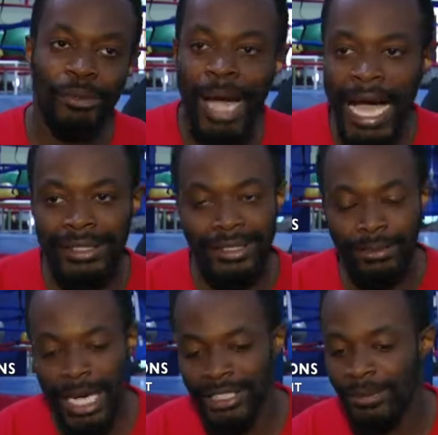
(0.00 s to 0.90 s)

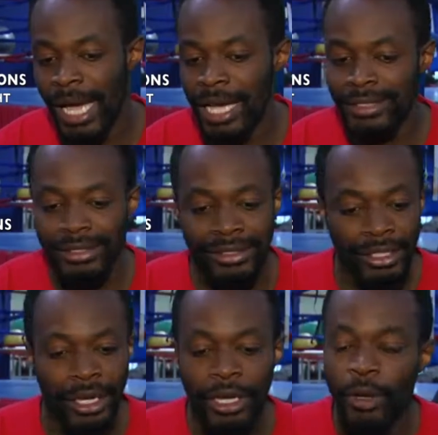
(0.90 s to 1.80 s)
boxing,
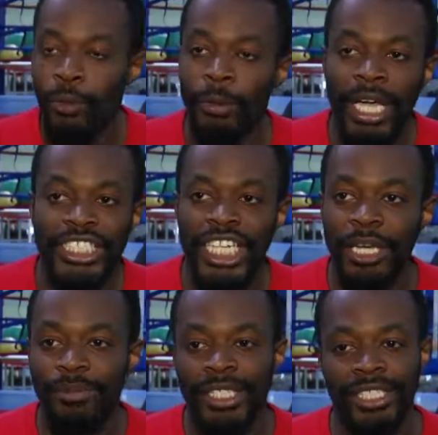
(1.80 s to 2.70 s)
we made
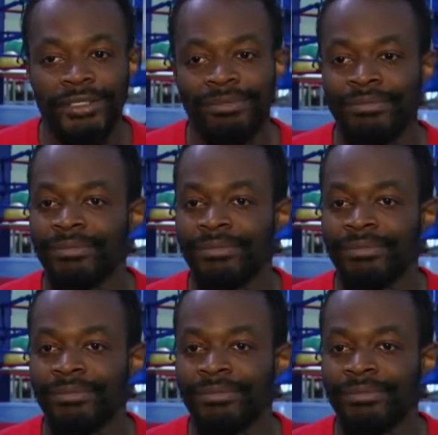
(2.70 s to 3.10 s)
champion.